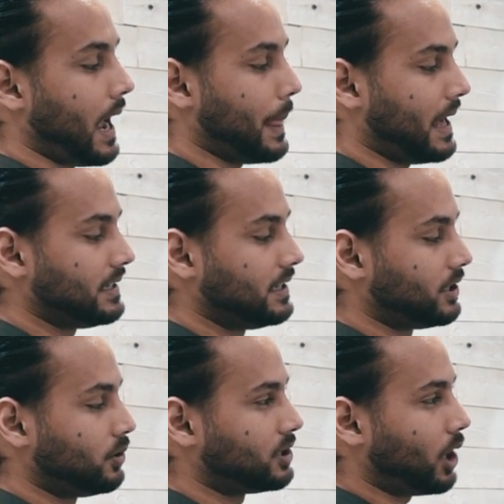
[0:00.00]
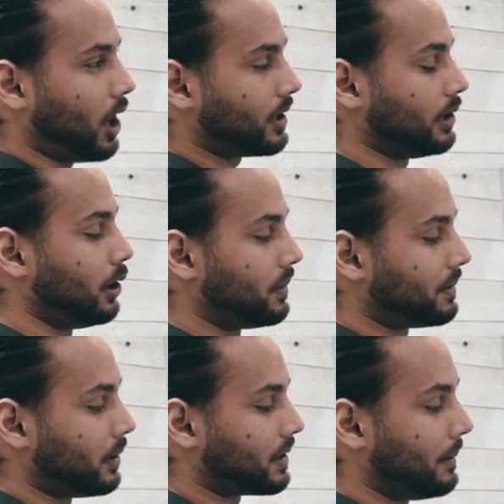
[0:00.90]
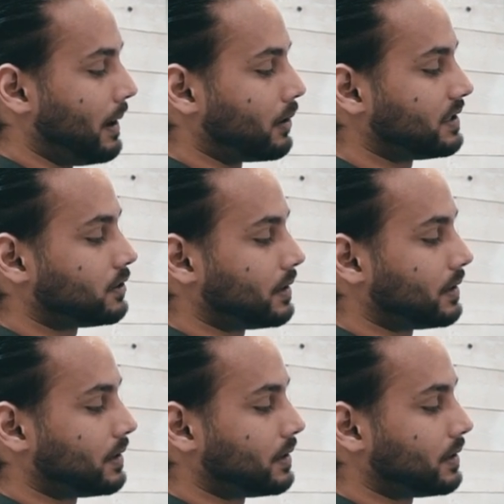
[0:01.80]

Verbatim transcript: And then here you can talk a little bit about about us.